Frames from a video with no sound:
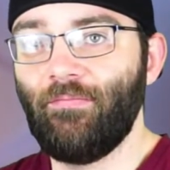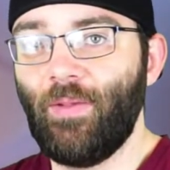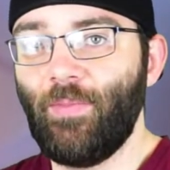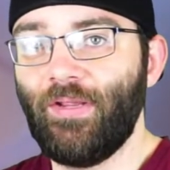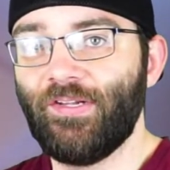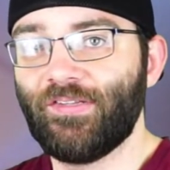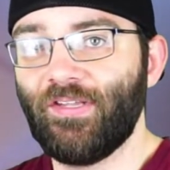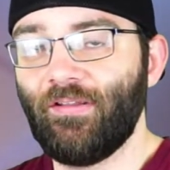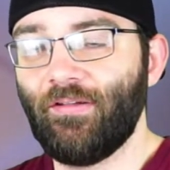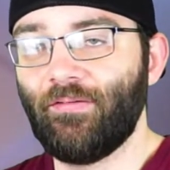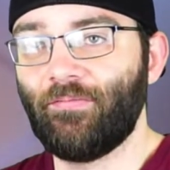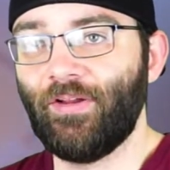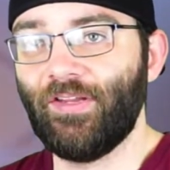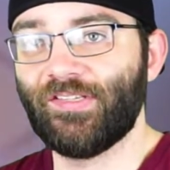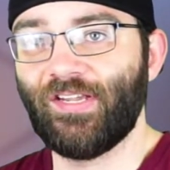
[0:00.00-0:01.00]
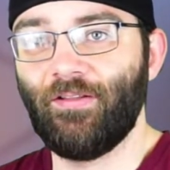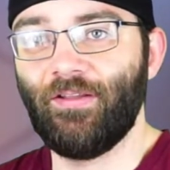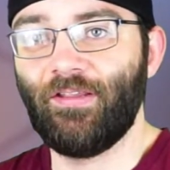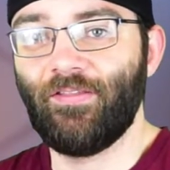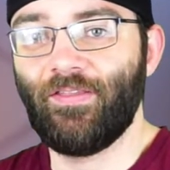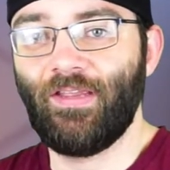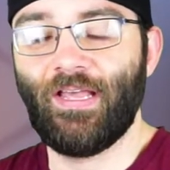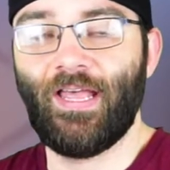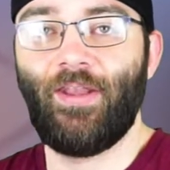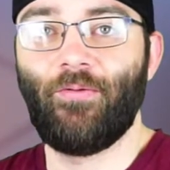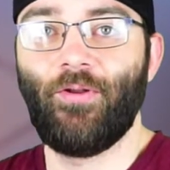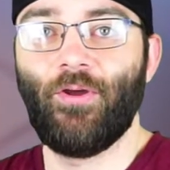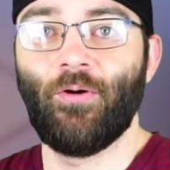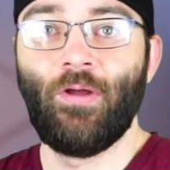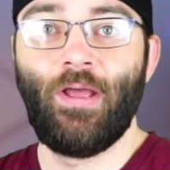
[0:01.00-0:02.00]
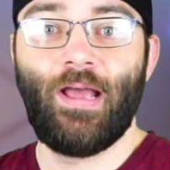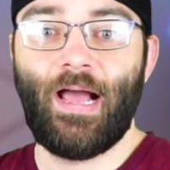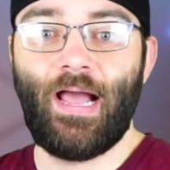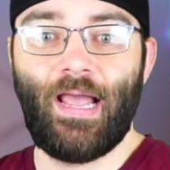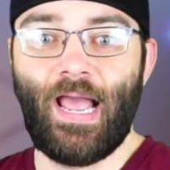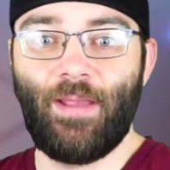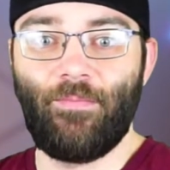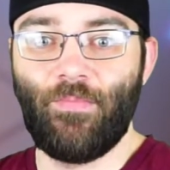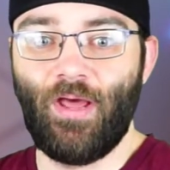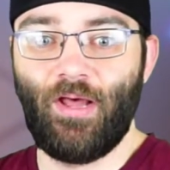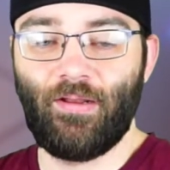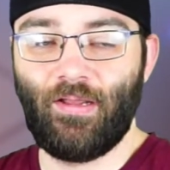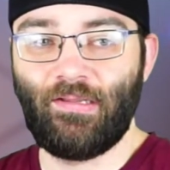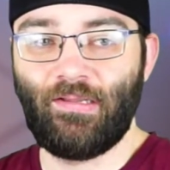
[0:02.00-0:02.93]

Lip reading: Maybe it's like a reselling thing. I don't know. I'm not a